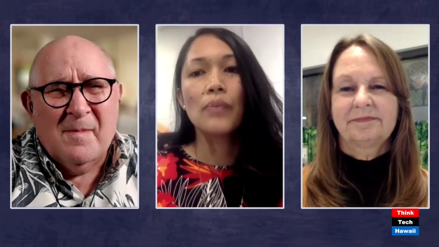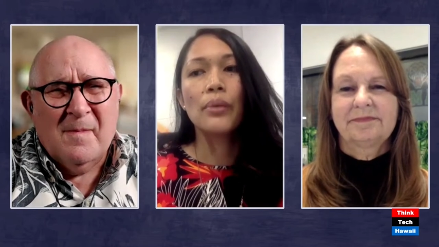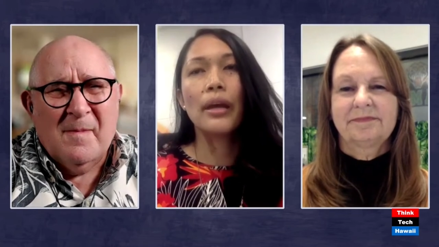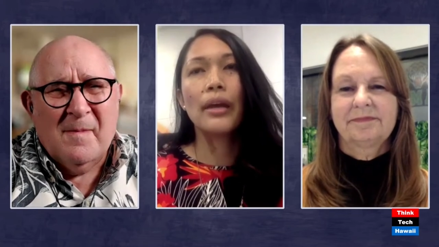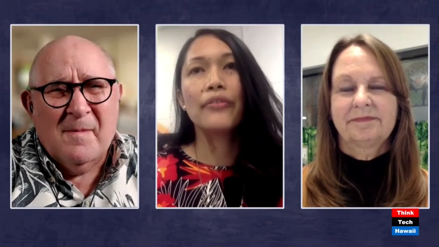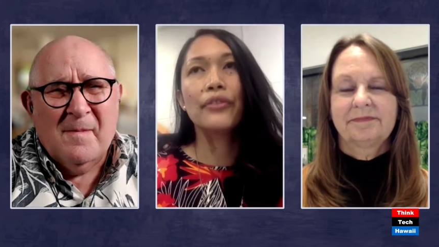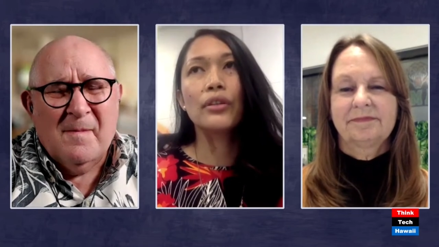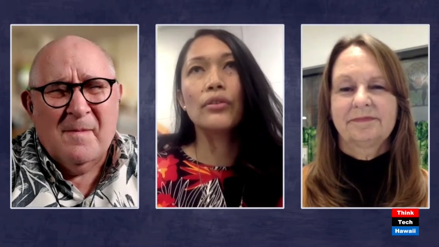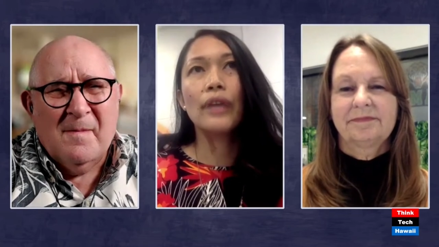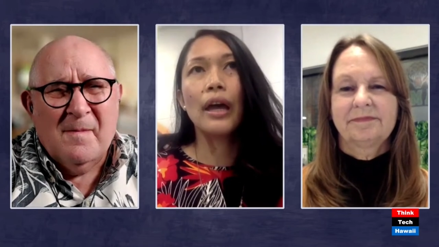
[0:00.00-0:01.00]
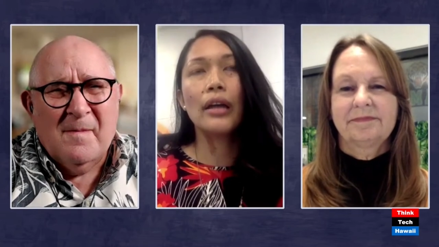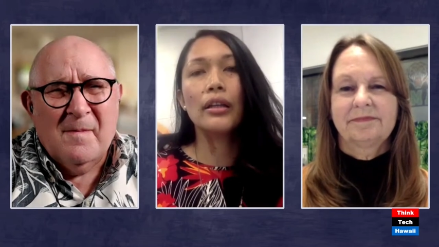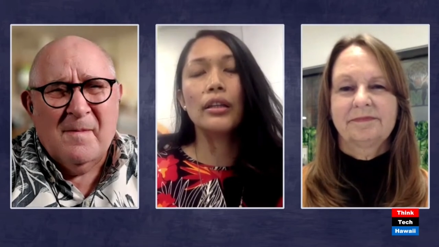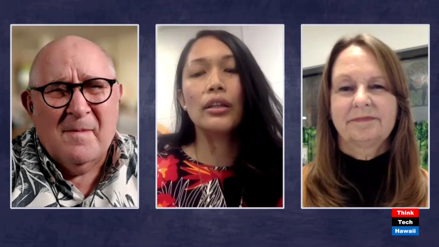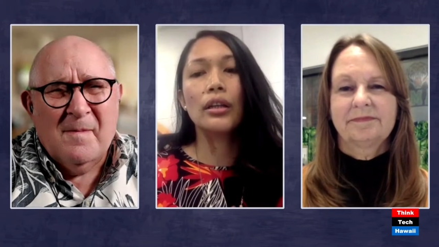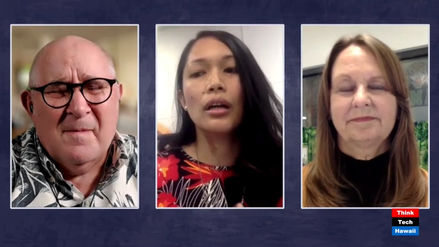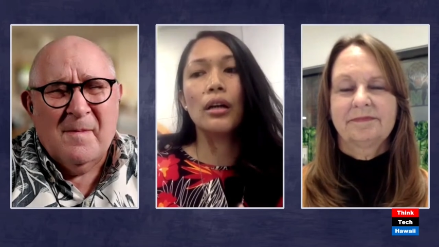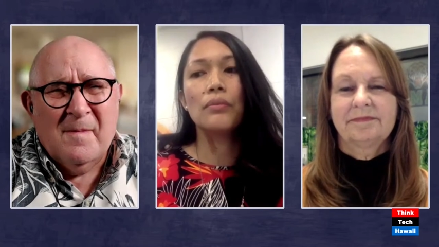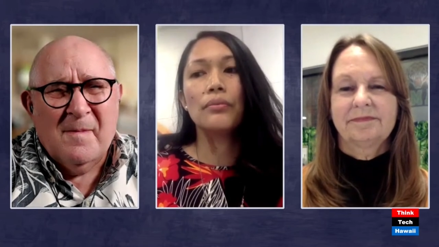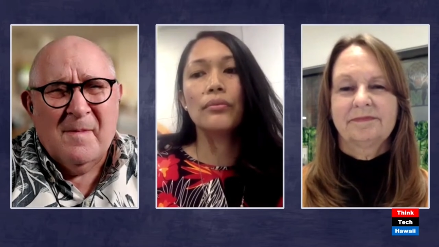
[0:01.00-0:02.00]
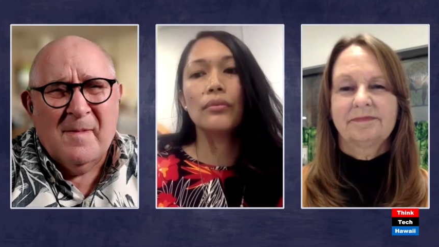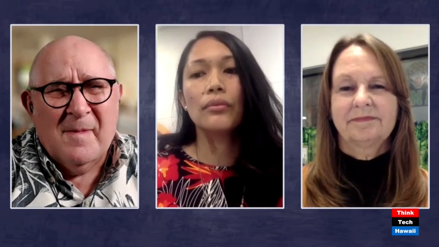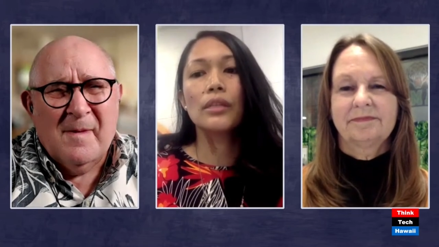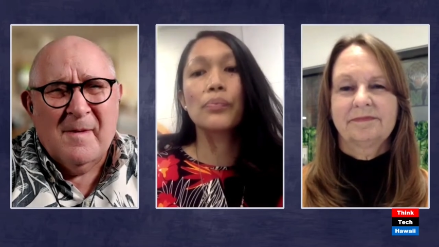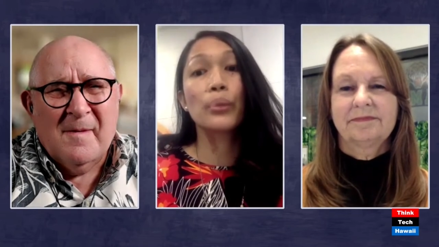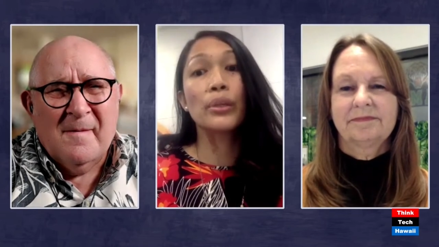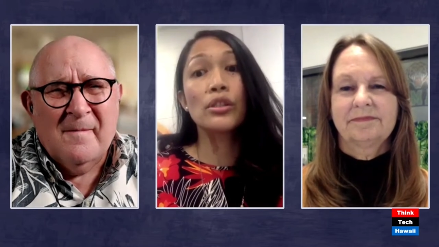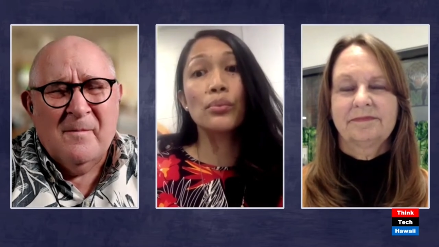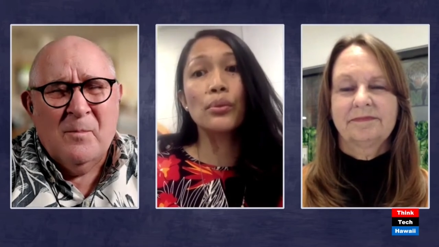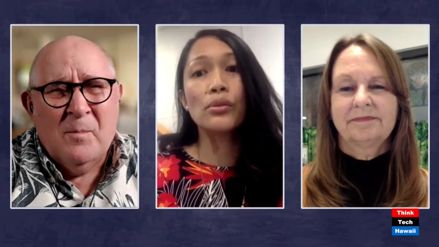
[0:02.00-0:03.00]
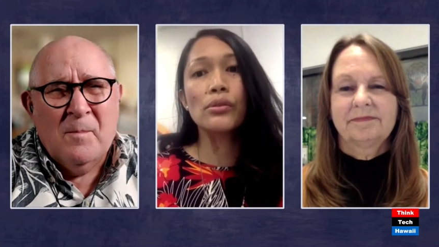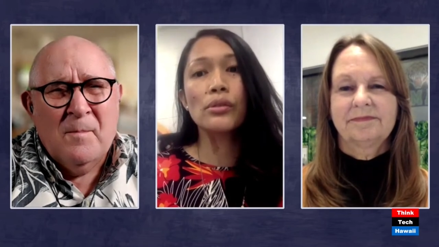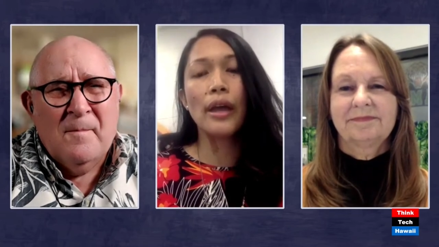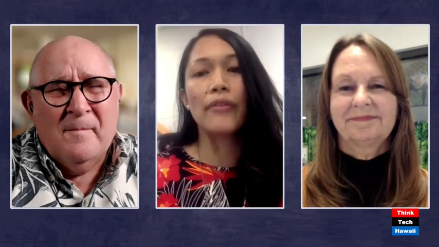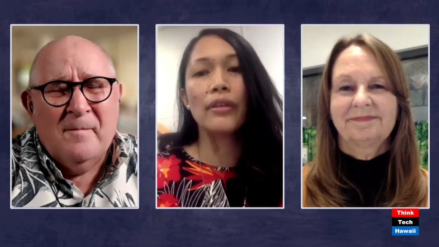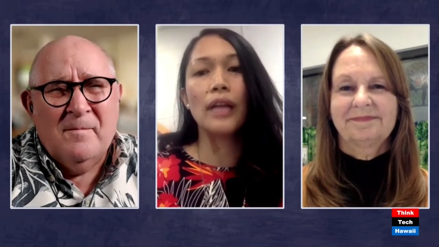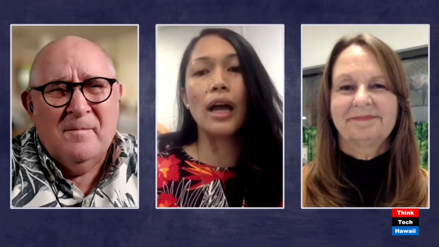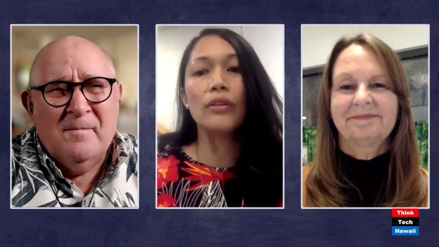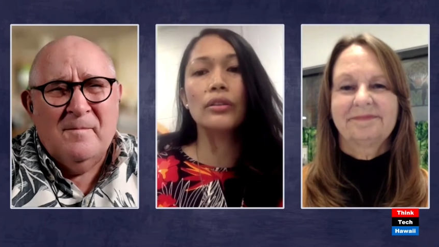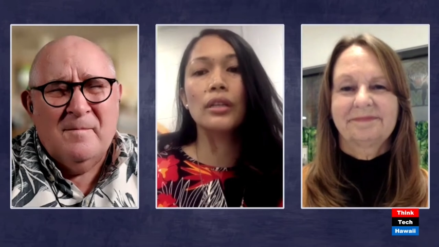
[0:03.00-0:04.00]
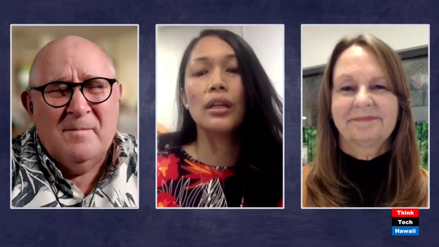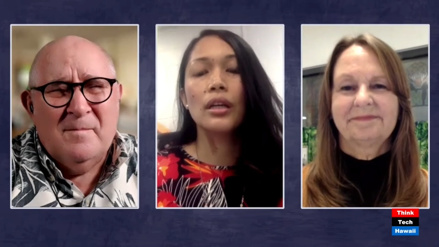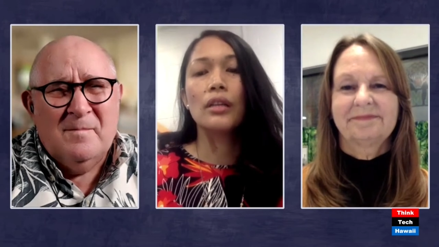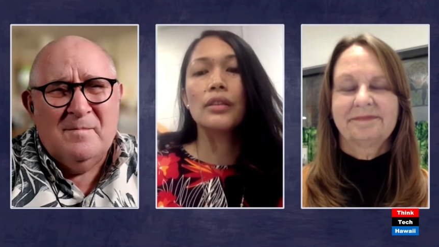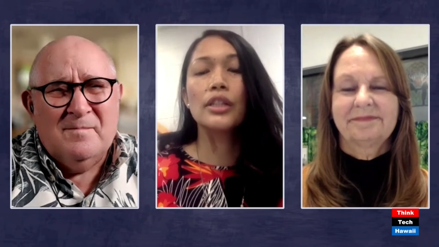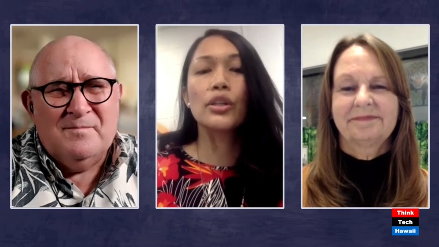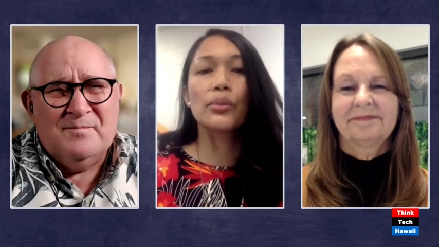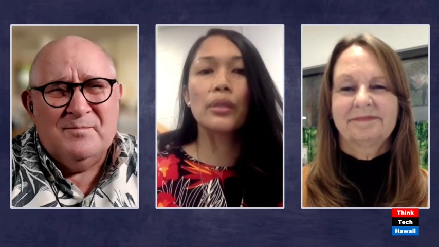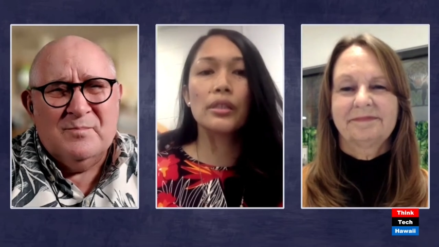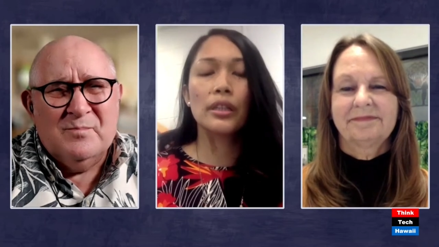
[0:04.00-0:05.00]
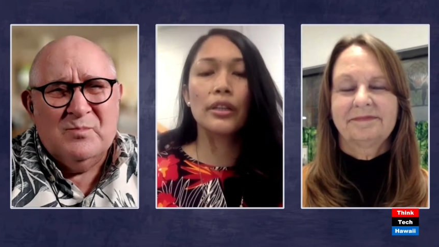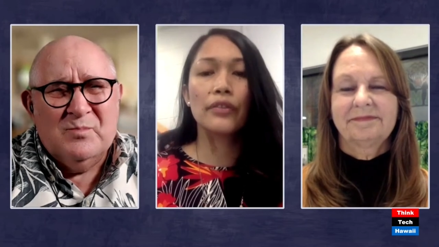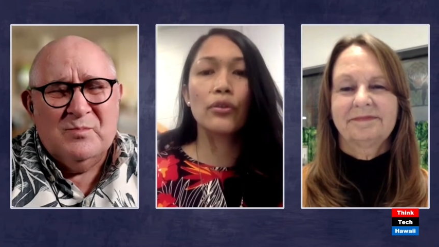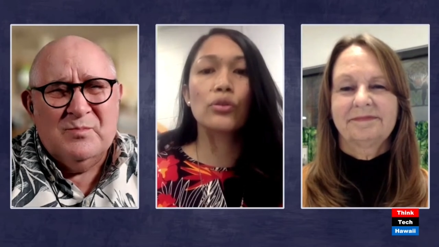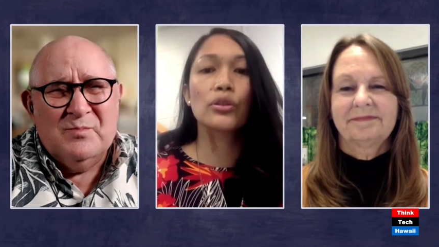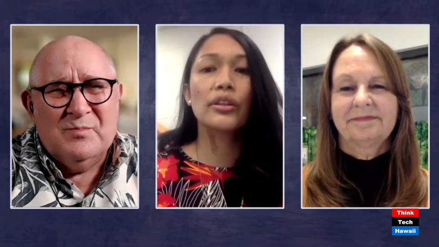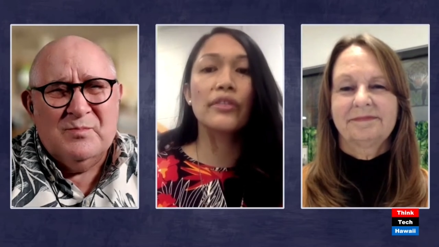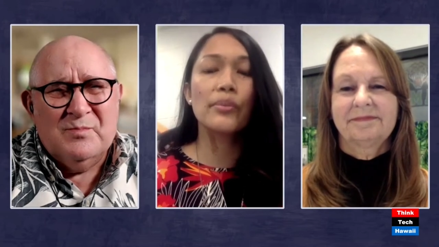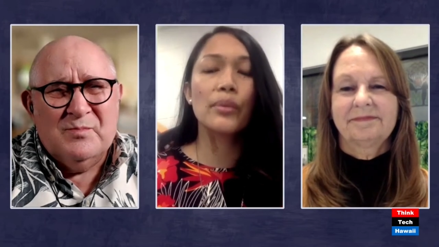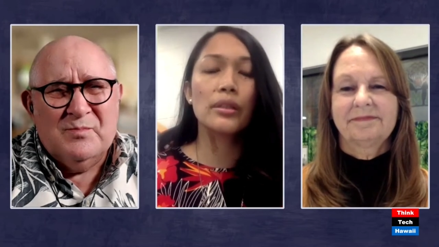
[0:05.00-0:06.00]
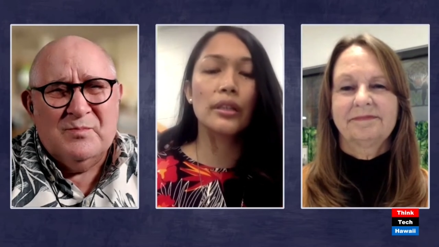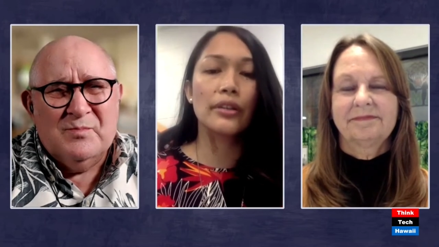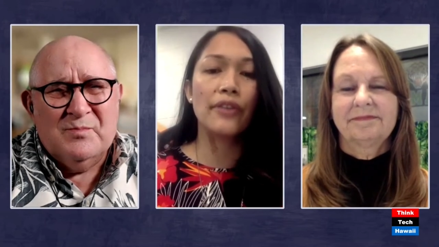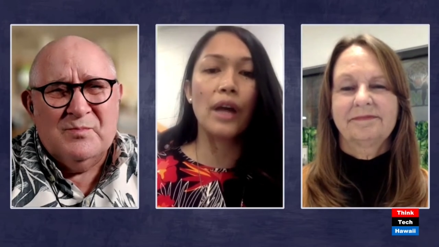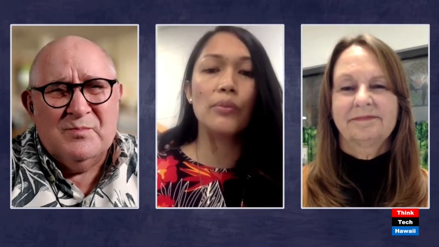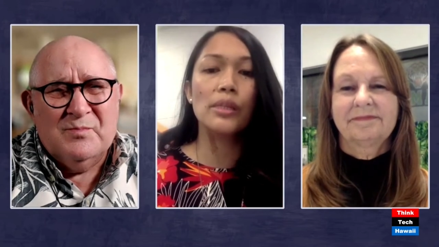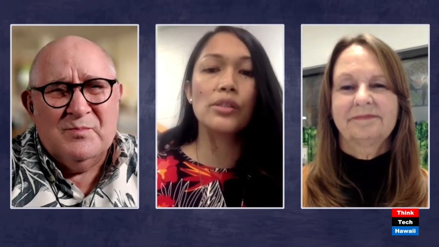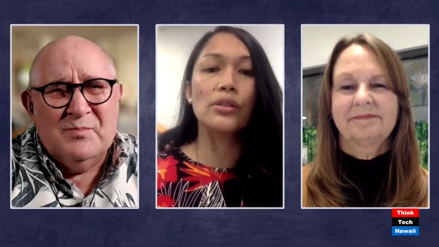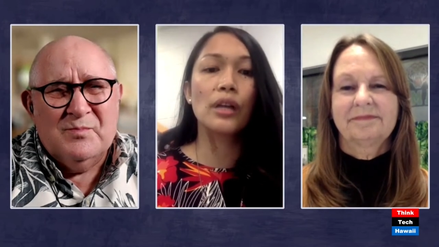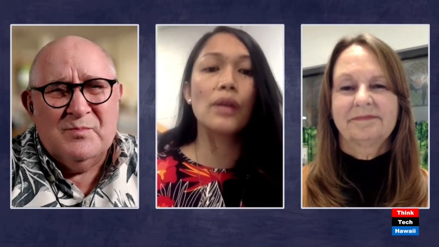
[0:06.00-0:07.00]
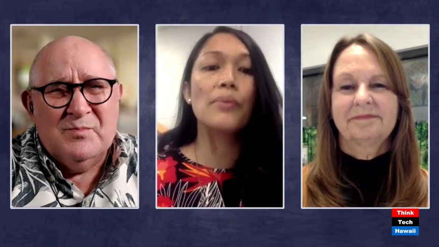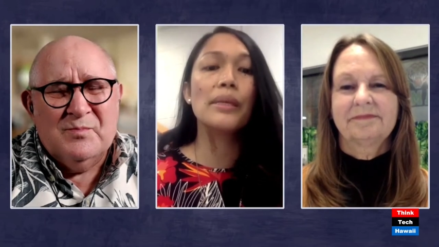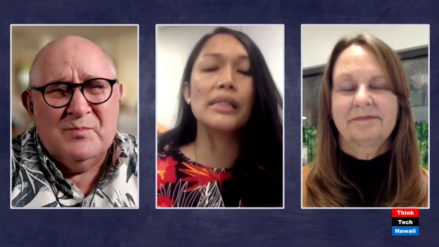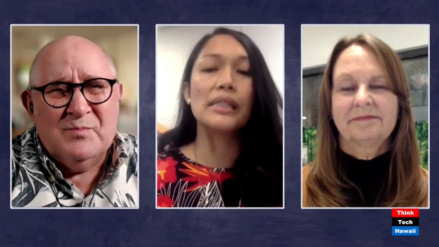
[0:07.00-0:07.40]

Speaker 1: but I feel that um, the principals have allowed senior military folks or even military families to come and